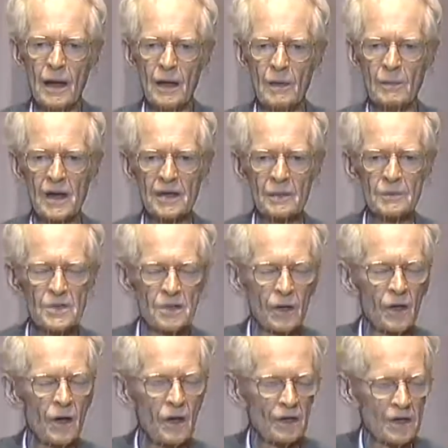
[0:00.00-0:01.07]
But it was
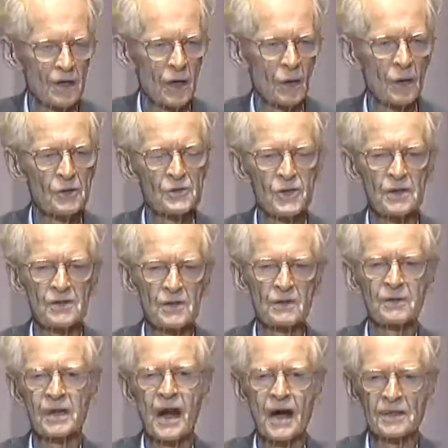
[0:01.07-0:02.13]
called The Origins
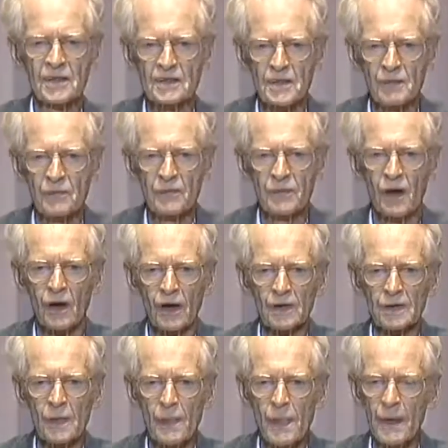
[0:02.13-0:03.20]
of Cognitive Thought.
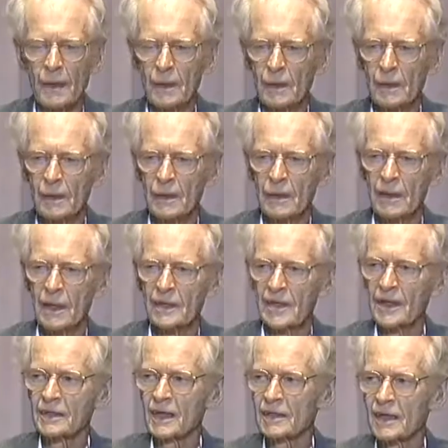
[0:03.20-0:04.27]

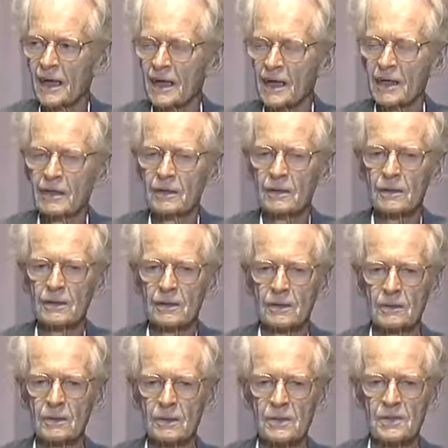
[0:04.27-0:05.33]
In it, I
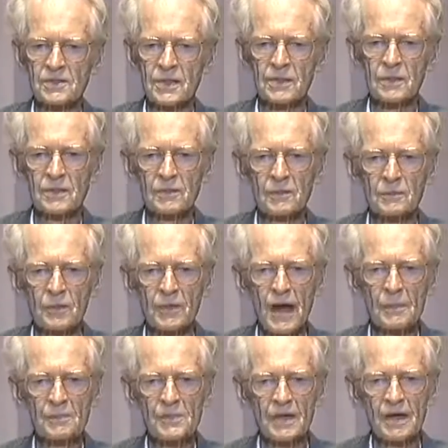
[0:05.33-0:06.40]
considered
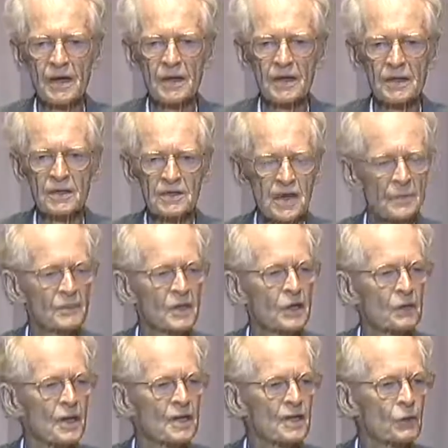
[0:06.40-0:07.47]
perhaps 70
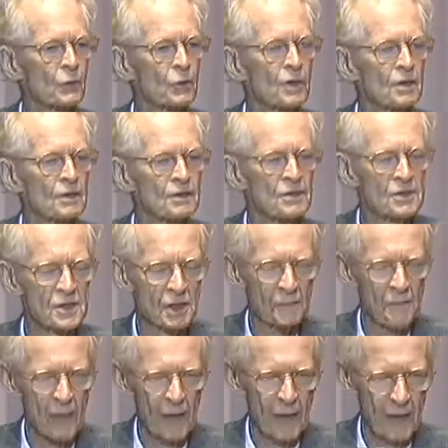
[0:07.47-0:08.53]
or 80 words.
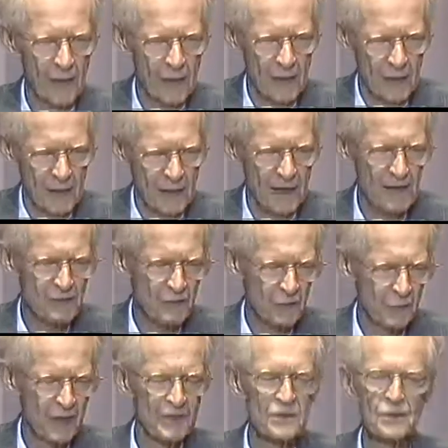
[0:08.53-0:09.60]
each of
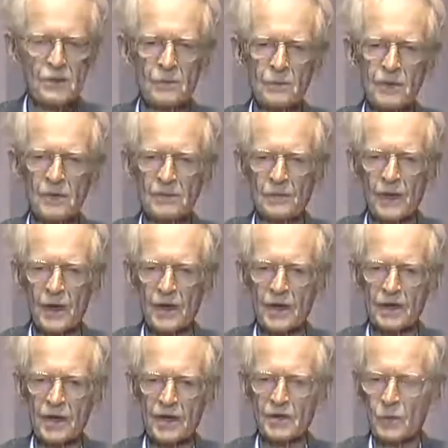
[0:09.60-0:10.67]
which
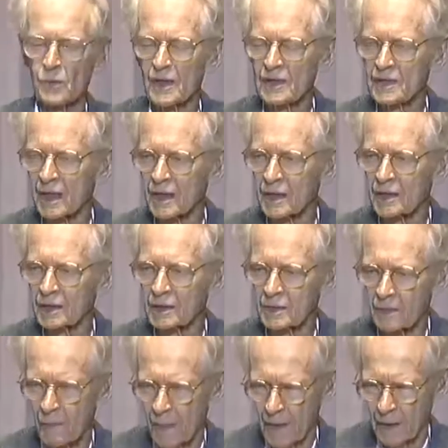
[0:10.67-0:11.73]
referred, on the one hand,
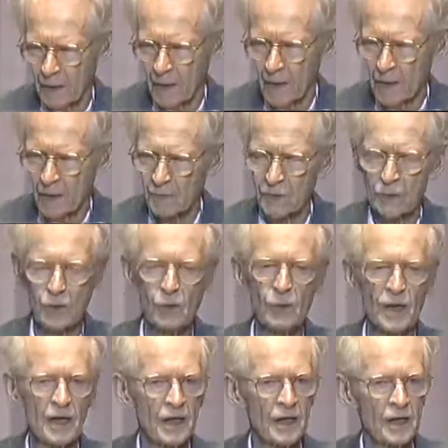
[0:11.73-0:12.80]
to
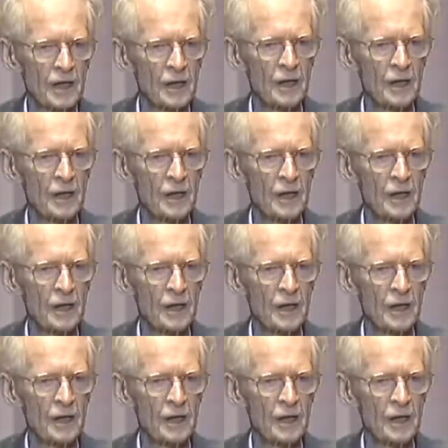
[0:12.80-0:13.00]
a